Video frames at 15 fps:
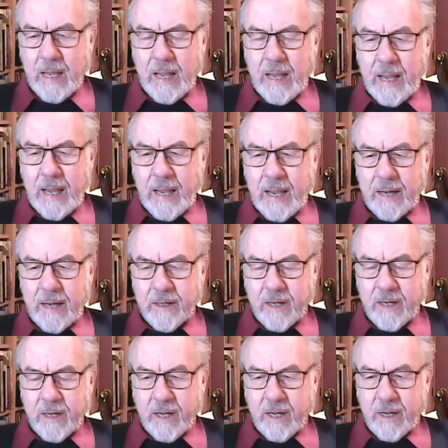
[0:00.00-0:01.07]
And
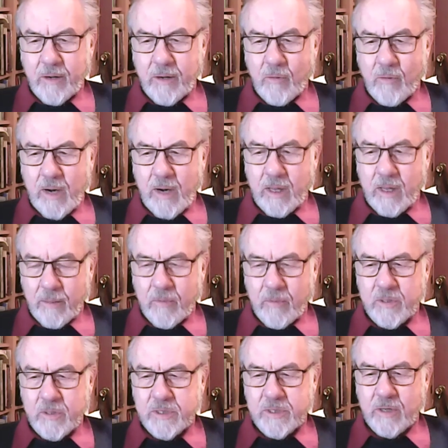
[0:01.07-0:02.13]
uh, one of them
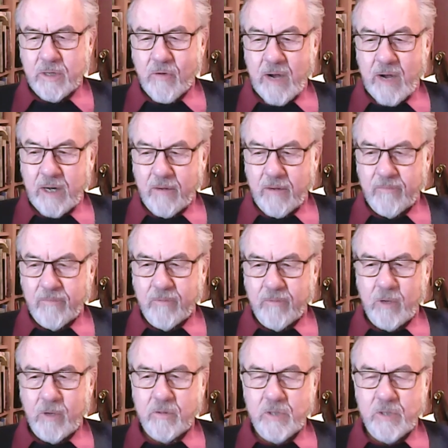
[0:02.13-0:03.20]
was the track of
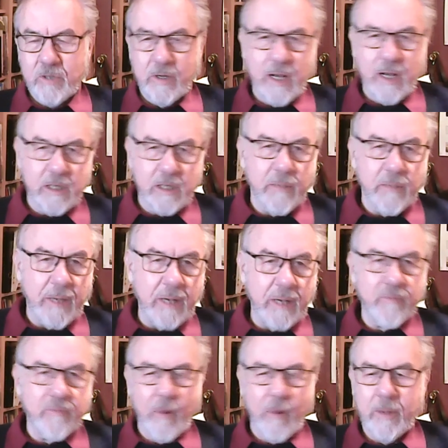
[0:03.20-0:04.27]
what turned out to be
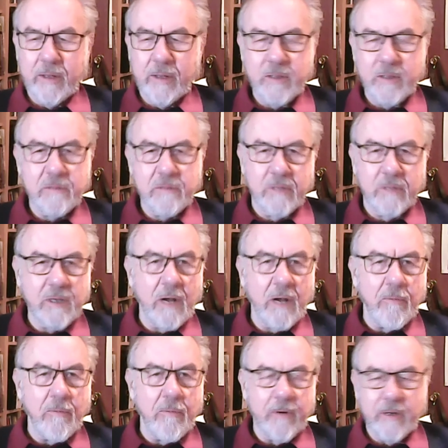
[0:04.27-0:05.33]
probably the, the
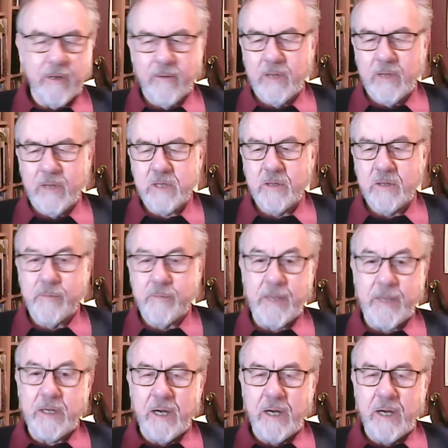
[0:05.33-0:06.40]
culprit in this. He's
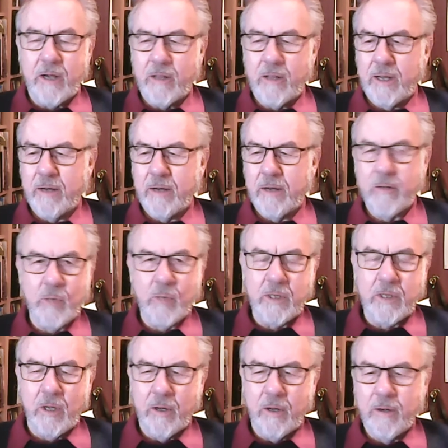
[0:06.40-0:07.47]
big dingo there, well
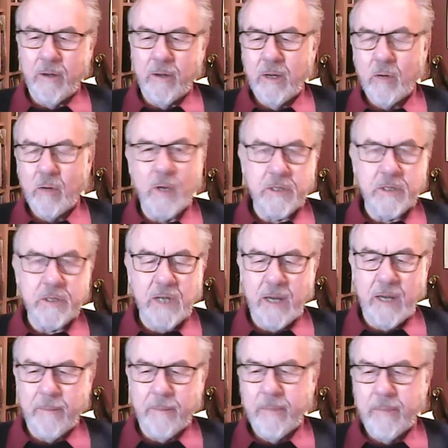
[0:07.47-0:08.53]
known, quite
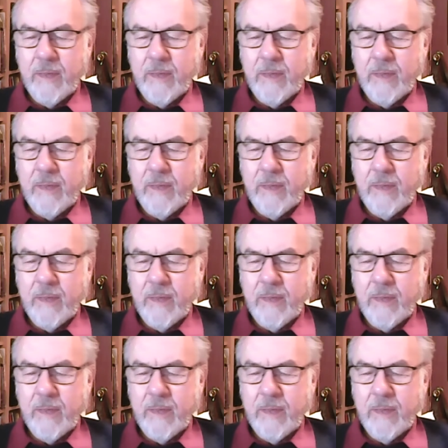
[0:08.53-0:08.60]
tame.